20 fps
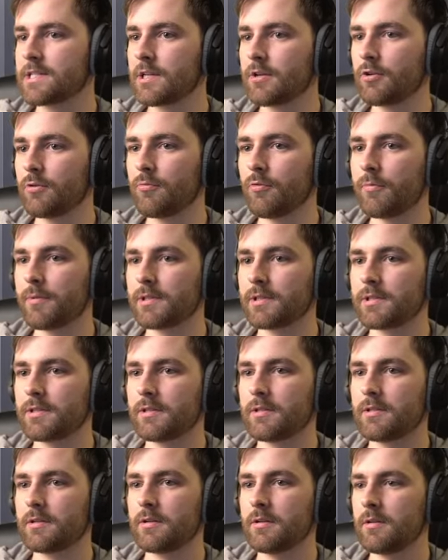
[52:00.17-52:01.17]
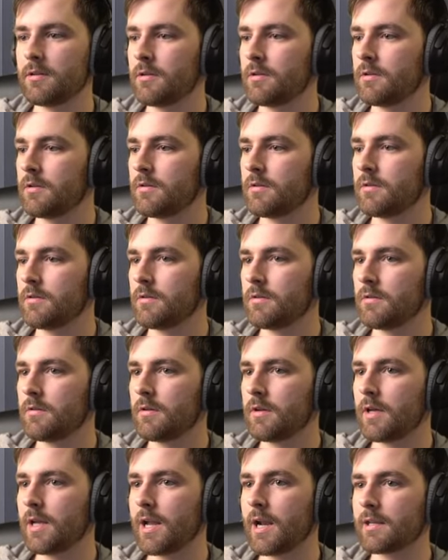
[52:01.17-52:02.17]
a good movement.
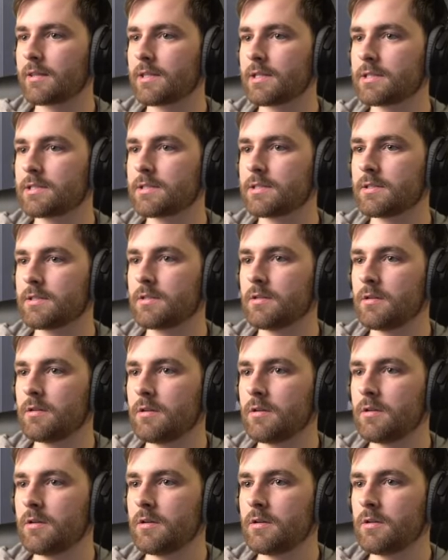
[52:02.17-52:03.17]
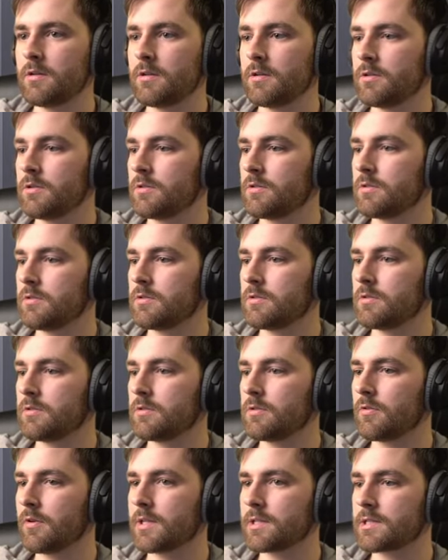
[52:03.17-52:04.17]
Yeah, like this.
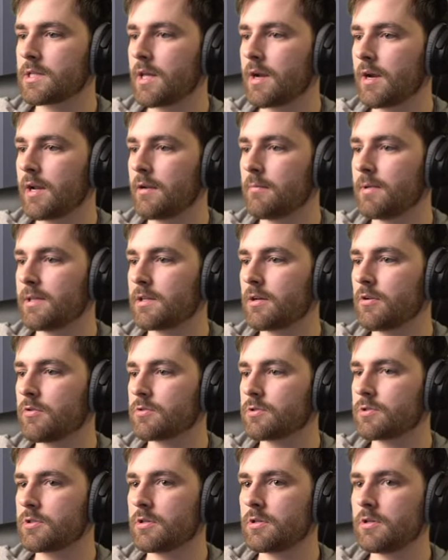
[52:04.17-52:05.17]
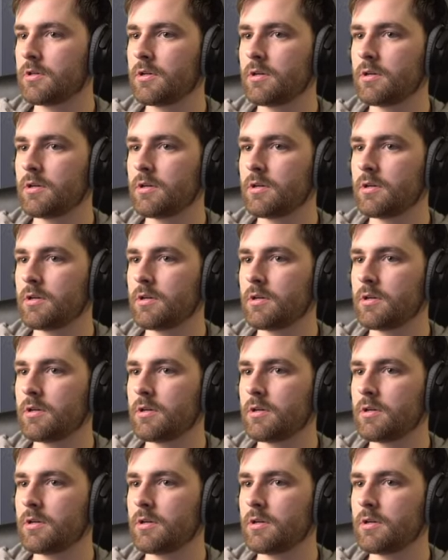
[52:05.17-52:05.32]
So let's get a little bit closer.